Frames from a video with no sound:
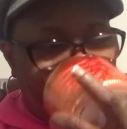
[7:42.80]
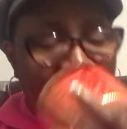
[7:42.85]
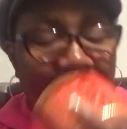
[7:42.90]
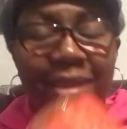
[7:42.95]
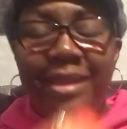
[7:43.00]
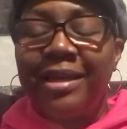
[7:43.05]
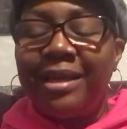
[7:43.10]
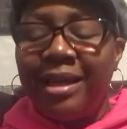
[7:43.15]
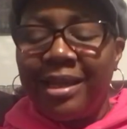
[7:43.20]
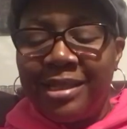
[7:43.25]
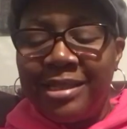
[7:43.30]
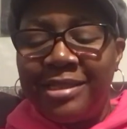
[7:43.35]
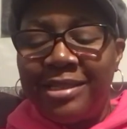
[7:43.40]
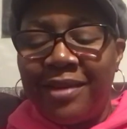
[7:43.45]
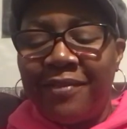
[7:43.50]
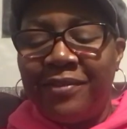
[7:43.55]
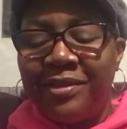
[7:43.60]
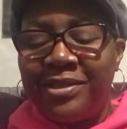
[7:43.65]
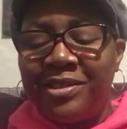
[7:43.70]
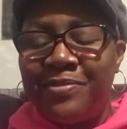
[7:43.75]
I think I can
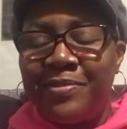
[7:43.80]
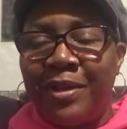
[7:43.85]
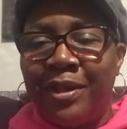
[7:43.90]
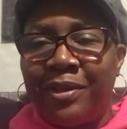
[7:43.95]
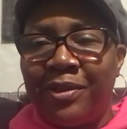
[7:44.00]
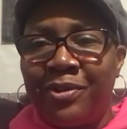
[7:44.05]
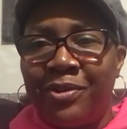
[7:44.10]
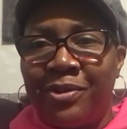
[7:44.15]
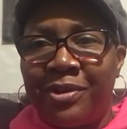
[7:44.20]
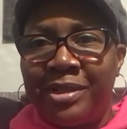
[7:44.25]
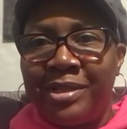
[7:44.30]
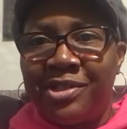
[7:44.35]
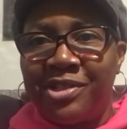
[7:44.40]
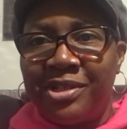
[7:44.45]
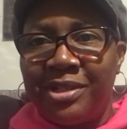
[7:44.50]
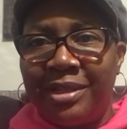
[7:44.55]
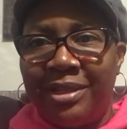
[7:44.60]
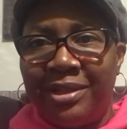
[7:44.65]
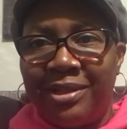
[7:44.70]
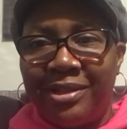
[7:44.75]
definitely smell the orange
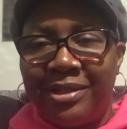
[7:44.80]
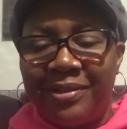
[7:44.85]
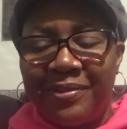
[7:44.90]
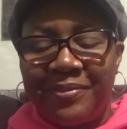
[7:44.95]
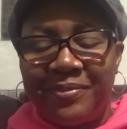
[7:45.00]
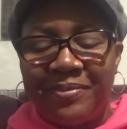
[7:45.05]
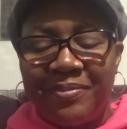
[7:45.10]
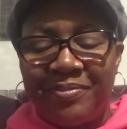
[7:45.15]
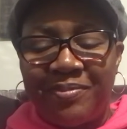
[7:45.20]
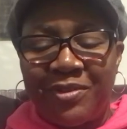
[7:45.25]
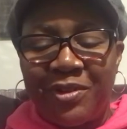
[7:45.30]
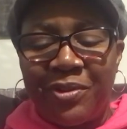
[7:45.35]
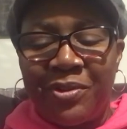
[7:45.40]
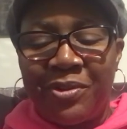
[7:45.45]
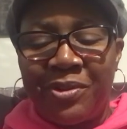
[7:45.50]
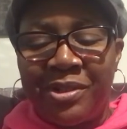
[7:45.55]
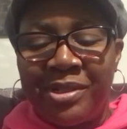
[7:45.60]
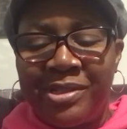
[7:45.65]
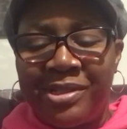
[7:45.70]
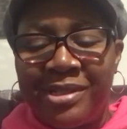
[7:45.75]
in here. The
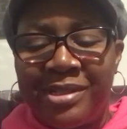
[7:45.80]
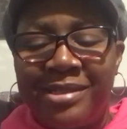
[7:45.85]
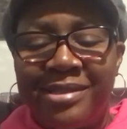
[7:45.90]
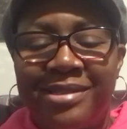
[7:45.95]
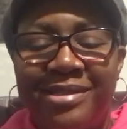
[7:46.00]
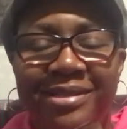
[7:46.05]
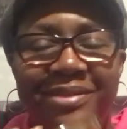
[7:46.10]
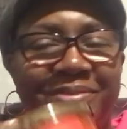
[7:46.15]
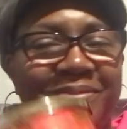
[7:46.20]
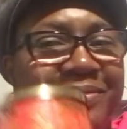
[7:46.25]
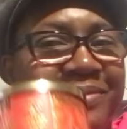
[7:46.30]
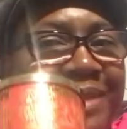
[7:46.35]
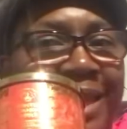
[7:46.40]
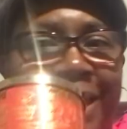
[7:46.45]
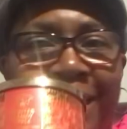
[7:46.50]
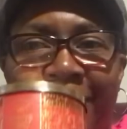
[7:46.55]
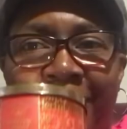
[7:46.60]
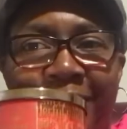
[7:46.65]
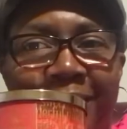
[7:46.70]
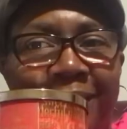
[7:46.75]
oranges.
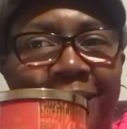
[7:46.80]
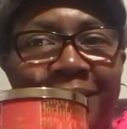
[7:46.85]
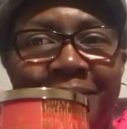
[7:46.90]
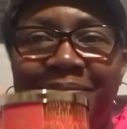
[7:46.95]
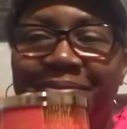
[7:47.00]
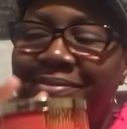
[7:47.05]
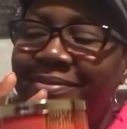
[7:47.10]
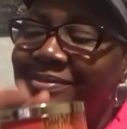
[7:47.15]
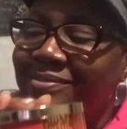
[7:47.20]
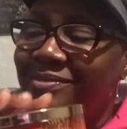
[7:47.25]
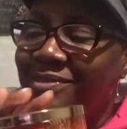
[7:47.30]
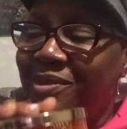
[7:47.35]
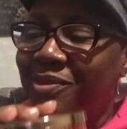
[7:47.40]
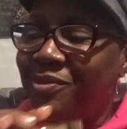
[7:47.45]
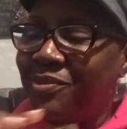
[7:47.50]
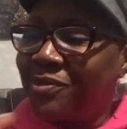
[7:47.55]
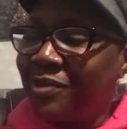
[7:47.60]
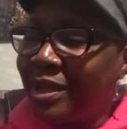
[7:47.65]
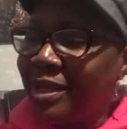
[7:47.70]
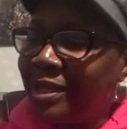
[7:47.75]
I like it.
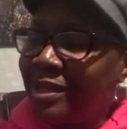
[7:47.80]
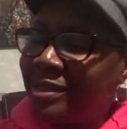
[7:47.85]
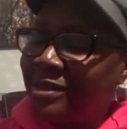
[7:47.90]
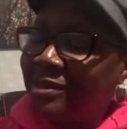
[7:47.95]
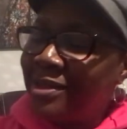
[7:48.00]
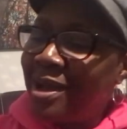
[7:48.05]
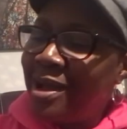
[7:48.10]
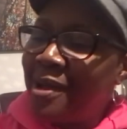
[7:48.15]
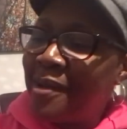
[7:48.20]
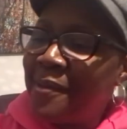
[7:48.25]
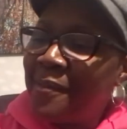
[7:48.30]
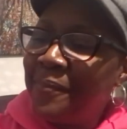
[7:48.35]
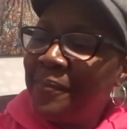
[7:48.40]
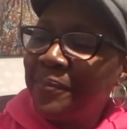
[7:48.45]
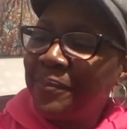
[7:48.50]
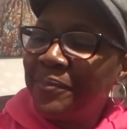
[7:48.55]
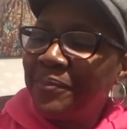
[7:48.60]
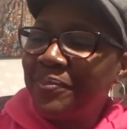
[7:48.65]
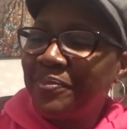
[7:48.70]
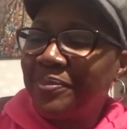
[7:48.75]
Ready to,
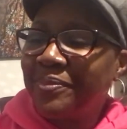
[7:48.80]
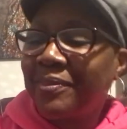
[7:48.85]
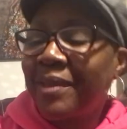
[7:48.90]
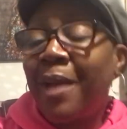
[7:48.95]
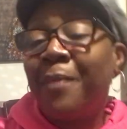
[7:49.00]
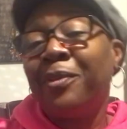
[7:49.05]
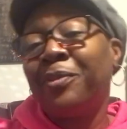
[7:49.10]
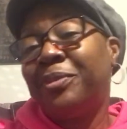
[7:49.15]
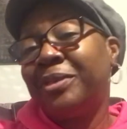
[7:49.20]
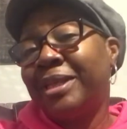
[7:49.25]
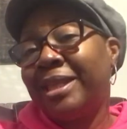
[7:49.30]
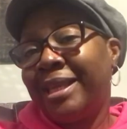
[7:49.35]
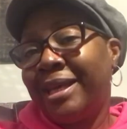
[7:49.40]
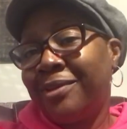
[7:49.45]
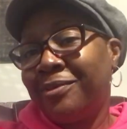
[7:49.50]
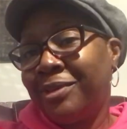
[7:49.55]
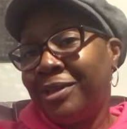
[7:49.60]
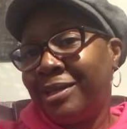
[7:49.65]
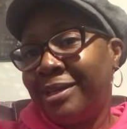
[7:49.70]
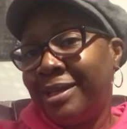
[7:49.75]
um, I'm going to put
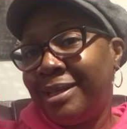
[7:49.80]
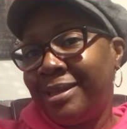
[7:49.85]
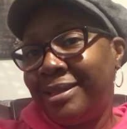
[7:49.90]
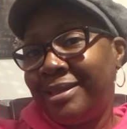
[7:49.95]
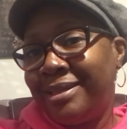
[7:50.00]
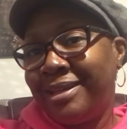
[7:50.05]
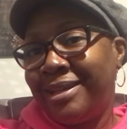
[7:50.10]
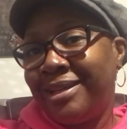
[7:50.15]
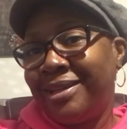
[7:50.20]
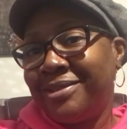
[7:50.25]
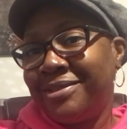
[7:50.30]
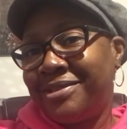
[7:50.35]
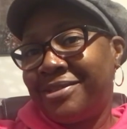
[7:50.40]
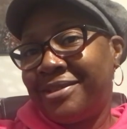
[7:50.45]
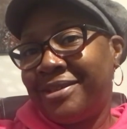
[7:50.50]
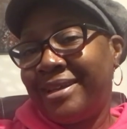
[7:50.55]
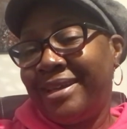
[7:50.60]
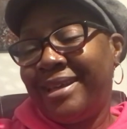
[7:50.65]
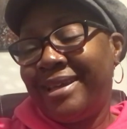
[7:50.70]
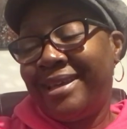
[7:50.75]
that one on the
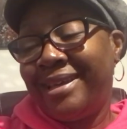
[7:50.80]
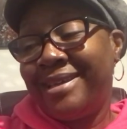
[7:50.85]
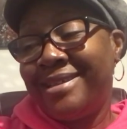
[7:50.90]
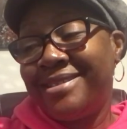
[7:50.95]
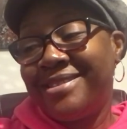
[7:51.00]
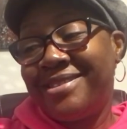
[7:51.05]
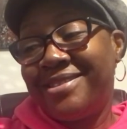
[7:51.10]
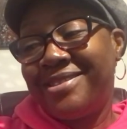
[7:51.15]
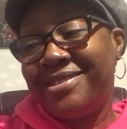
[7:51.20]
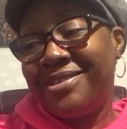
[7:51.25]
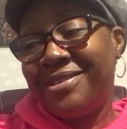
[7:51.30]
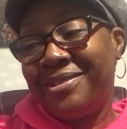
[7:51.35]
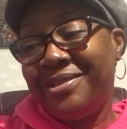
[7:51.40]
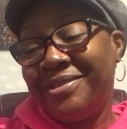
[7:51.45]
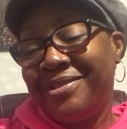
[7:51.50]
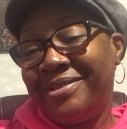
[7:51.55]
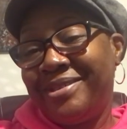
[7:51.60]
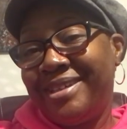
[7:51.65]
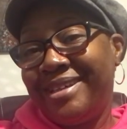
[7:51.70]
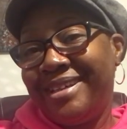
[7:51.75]
closer it gets
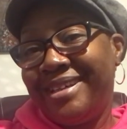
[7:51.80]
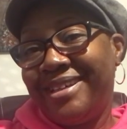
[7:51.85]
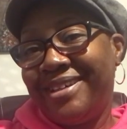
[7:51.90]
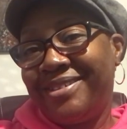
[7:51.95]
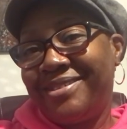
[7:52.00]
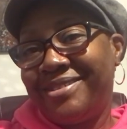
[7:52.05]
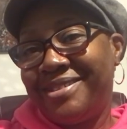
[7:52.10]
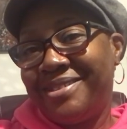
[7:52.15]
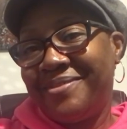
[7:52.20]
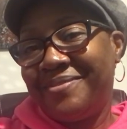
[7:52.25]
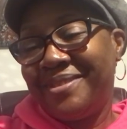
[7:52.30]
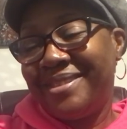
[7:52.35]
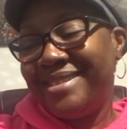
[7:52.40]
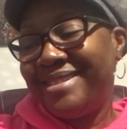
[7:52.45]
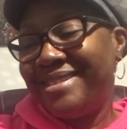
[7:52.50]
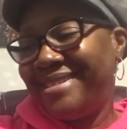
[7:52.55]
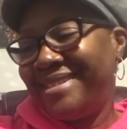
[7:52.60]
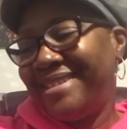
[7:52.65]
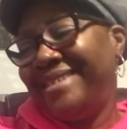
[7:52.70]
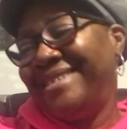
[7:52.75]
to Christmas.
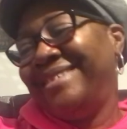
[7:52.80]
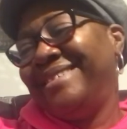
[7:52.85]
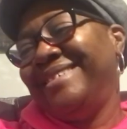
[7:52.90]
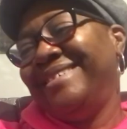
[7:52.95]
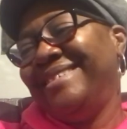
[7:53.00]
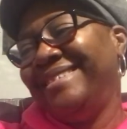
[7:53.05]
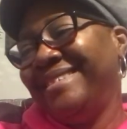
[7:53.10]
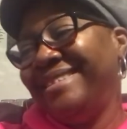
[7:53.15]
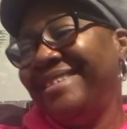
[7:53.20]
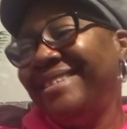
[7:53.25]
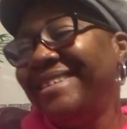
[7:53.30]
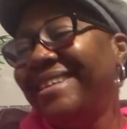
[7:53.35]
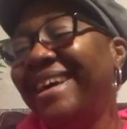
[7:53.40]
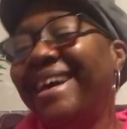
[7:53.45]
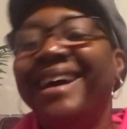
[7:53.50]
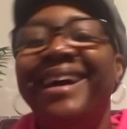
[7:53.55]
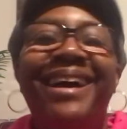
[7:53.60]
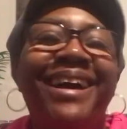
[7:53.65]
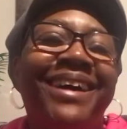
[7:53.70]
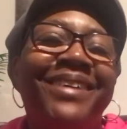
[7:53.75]

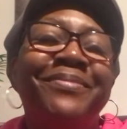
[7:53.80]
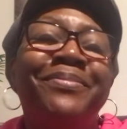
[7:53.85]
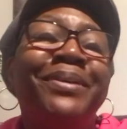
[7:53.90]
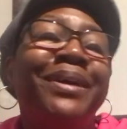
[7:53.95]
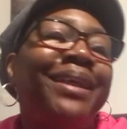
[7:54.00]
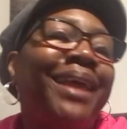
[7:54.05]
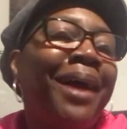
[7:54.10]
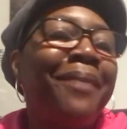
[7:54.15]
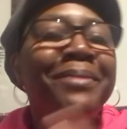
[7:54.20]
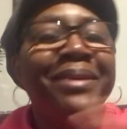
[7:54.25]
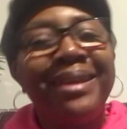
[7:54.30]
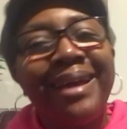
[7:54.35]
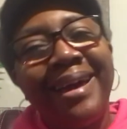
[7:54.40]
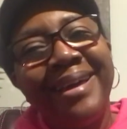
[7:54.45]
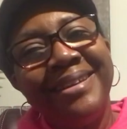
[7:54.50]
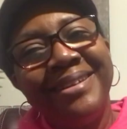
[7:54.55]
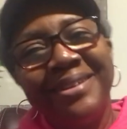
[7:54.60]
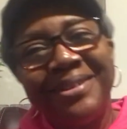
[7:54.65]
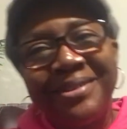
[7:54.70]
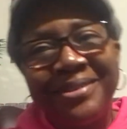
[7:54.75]
but I mean, I
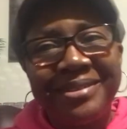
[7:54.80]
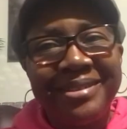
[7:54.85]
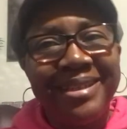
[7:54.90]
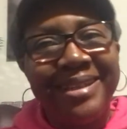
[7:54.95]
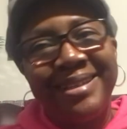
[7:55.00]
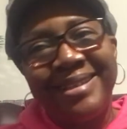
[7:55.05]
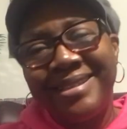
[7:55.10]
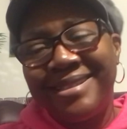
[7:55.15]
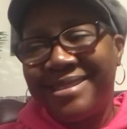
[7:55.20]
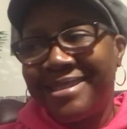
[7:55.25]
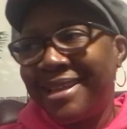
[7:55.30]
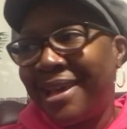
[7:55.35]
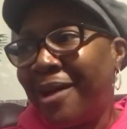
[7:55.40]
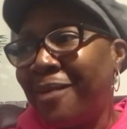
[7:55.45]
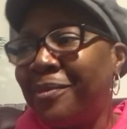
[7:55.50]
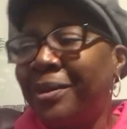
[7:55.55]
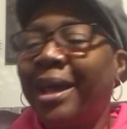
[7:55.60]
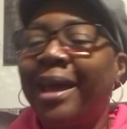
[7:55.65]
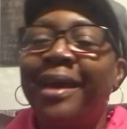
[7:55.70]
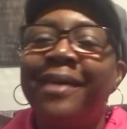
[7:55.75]
know it is now,
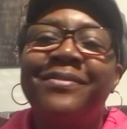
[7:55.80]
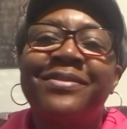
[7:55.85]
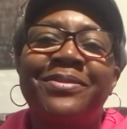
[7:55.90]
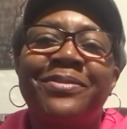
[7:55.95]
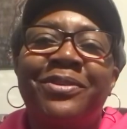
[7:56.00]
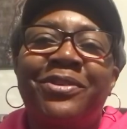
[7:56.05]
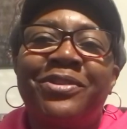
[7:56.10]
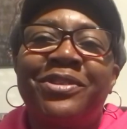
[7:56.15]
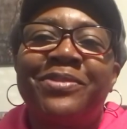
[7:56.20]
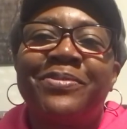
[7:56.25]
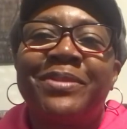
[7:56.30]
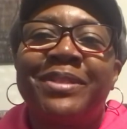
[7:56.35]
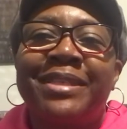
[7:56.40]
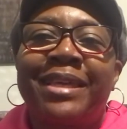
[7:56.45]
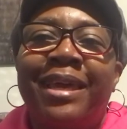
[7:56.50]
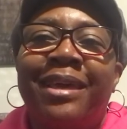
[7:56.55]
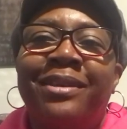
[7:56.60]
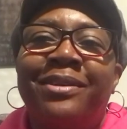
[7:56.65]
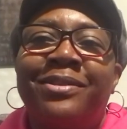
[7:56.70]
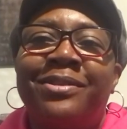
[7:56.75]
but I have some Christmas
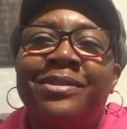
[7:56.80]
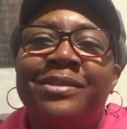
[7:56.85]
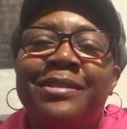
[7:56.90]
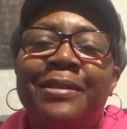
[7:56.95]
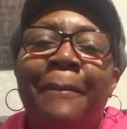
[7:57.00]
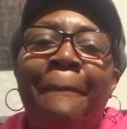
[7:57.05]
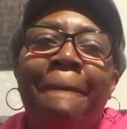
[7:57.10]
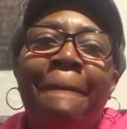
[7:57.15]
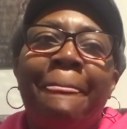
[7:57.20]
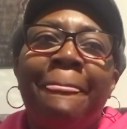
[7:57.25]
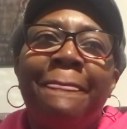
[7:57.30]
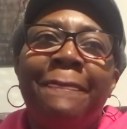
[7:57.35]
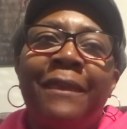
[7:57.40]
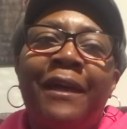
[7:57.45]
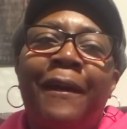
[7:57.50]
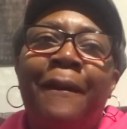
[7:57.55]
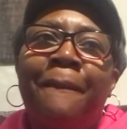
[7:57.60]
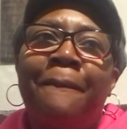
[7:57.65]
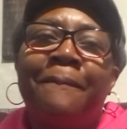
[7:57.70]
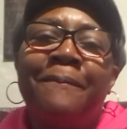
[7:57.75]
candles
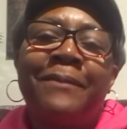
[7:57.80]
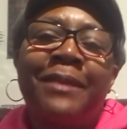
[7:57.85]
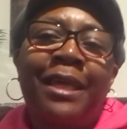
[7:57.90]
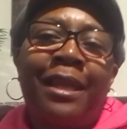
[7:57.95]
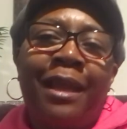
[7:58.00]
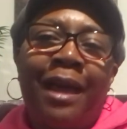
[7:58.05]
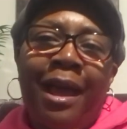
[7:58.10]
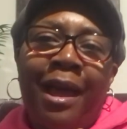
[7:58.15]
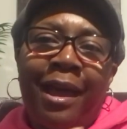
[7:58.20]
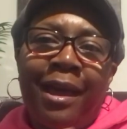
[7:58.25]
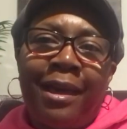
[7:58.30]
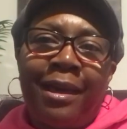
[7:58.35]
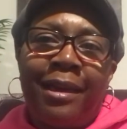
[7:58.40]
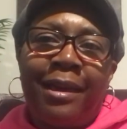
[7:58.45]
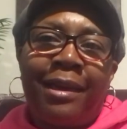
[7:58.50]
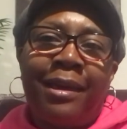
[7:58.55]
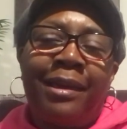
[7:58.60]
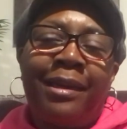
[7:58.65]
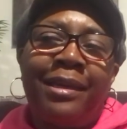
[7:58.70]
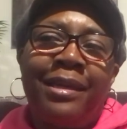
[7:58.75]
um, that
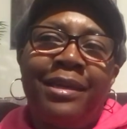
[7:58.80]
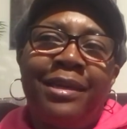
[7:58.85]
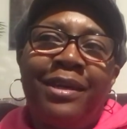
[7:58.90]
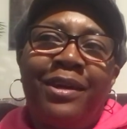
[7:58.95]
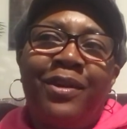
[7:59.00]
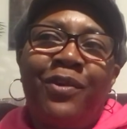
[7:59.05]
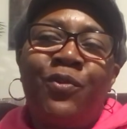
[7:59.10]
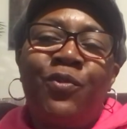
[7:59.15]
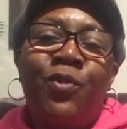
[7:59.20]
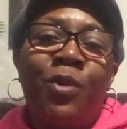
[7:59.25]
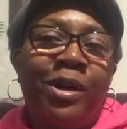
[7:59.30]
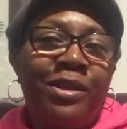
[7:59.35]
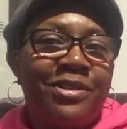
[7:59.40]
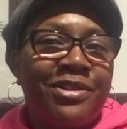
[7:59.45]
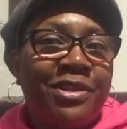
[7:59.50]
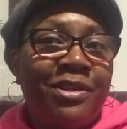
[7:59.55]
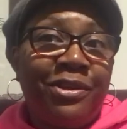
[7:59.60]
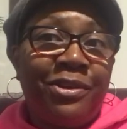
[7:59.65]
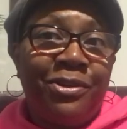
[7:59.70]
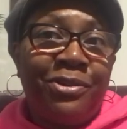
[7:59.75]
I want
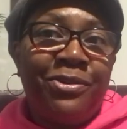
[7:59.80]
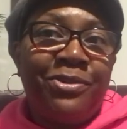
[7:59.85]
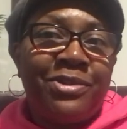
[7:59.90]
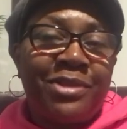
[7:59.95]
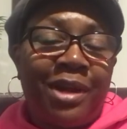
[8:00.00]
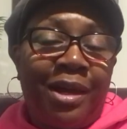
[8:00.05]
to use